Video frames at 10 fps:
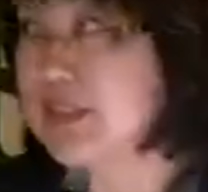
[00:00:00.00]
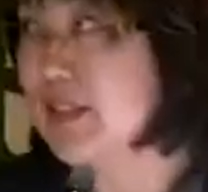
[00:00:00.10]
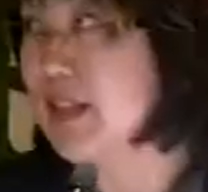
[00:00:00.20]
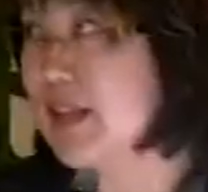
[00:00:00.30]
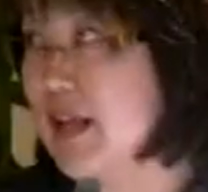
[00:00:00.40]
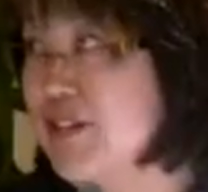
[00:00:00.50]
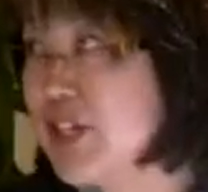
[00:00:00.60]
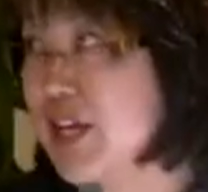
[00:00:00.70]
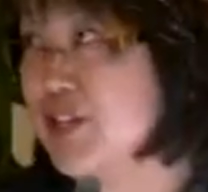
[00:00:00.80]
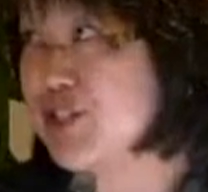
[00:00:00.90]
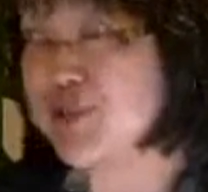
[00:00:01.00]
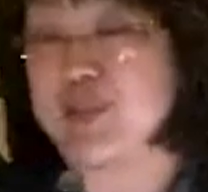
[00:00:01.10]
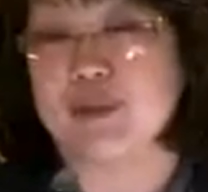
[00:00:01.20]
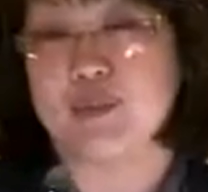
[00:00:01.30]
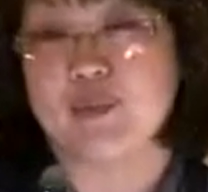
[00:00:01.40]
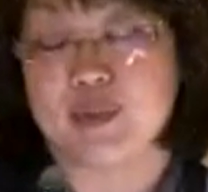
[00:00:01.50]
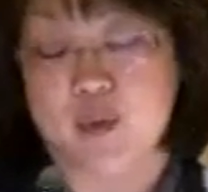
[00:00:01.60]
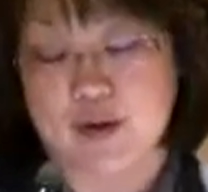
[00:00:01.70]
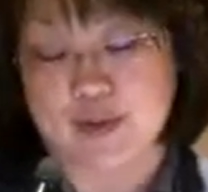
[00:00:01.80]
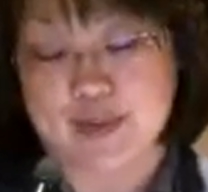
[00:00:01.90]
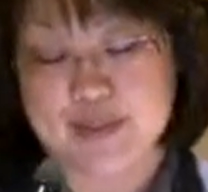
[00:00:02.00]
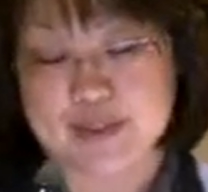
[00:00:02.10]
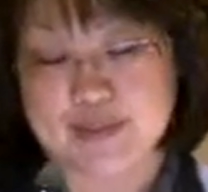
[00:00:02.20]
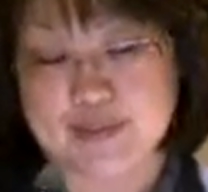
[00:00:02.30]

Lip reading: Then education minimum requirements.